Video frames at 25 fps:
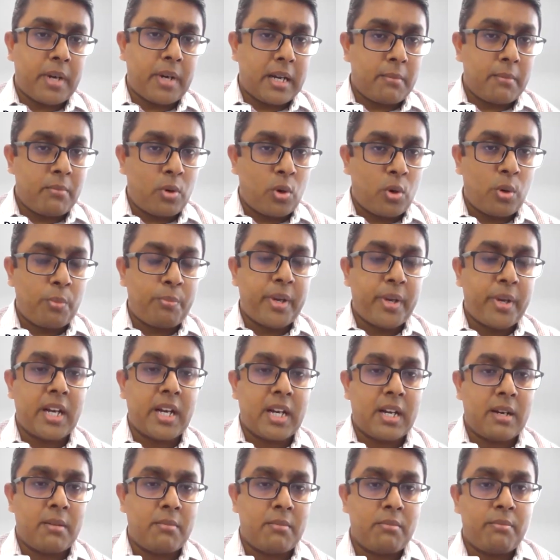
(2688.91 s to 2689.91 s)
I'm
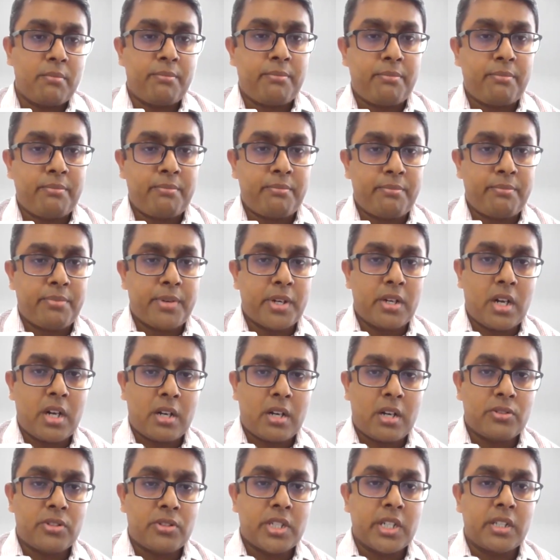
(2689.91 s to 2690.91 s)
hoping I'm
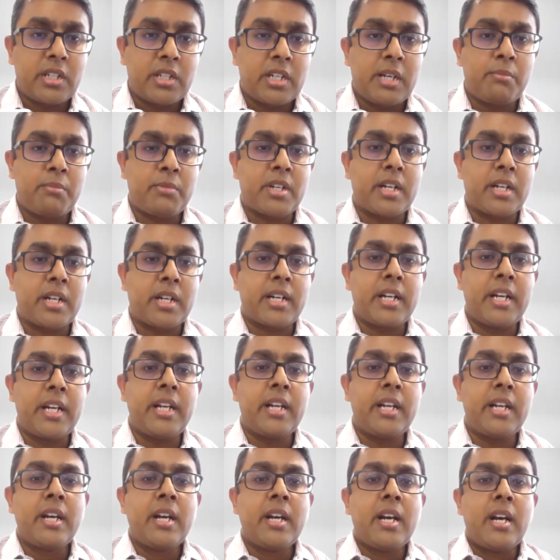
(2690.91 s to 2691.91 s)
pronouncing the name
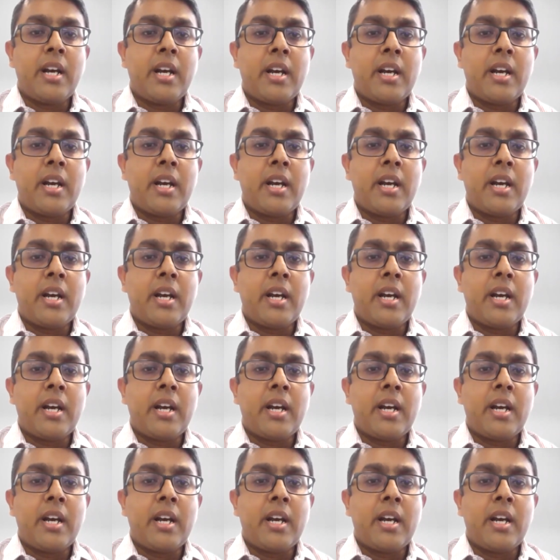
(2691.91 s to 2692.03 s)
correctly.